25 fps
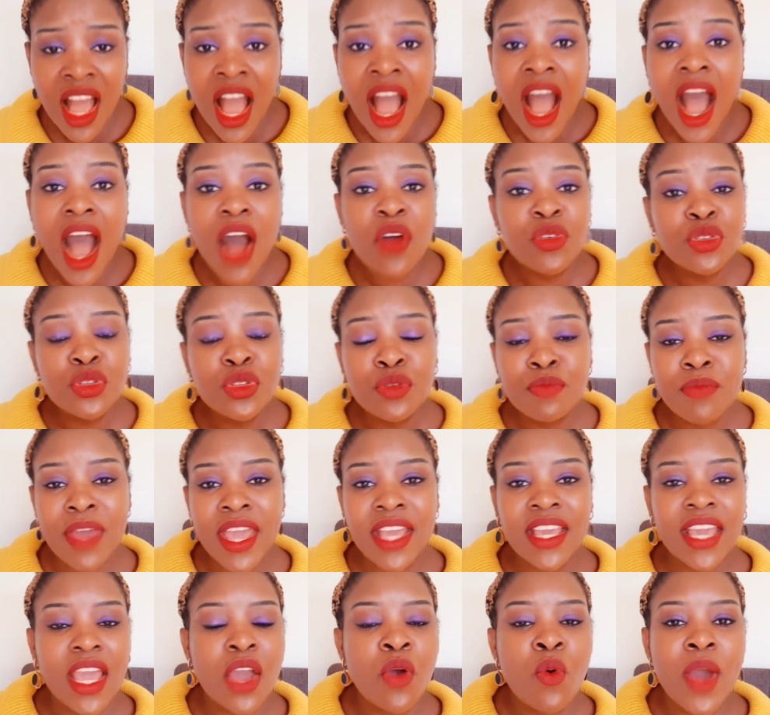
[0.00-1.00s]
how to
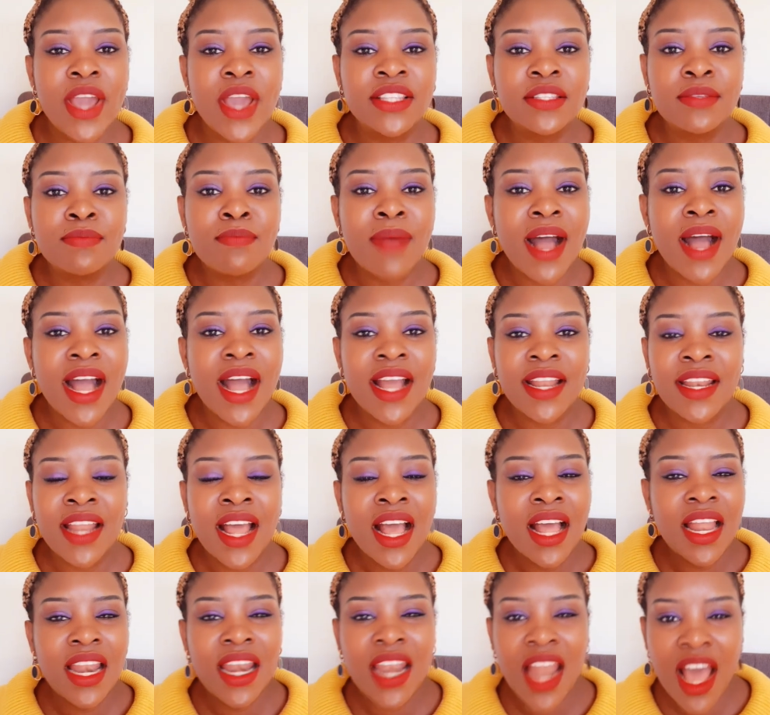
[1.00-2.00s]
make a white
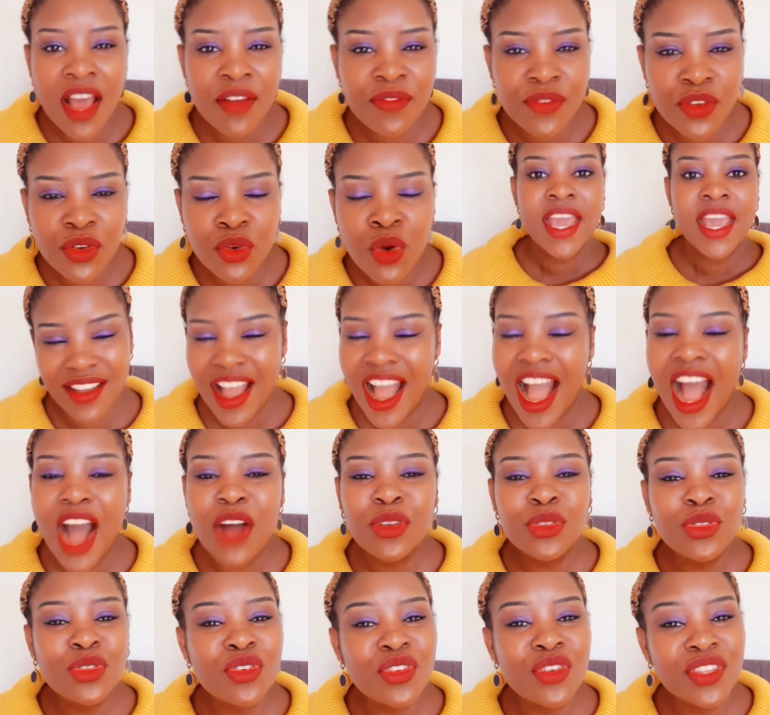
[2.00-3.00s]
man love you,
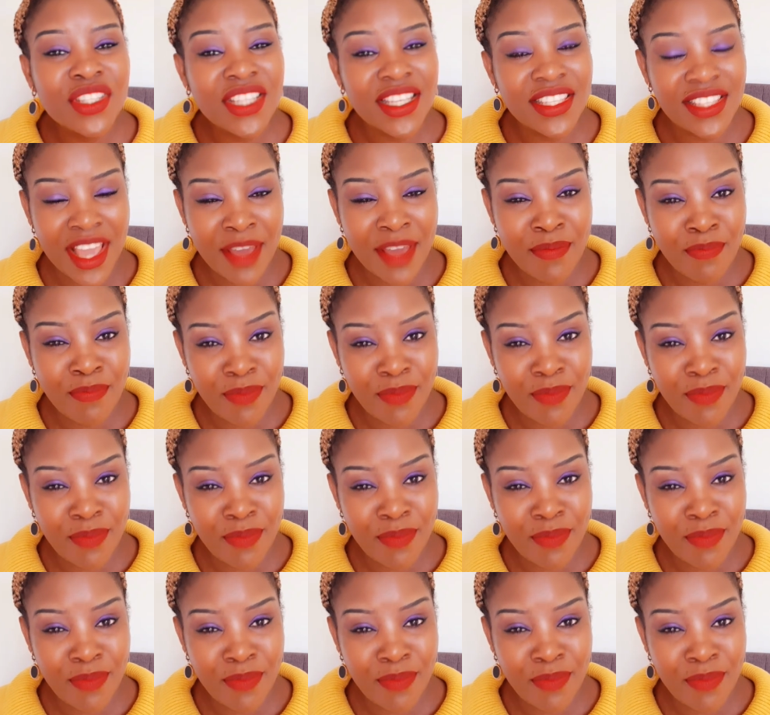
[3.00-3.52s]
how to notice a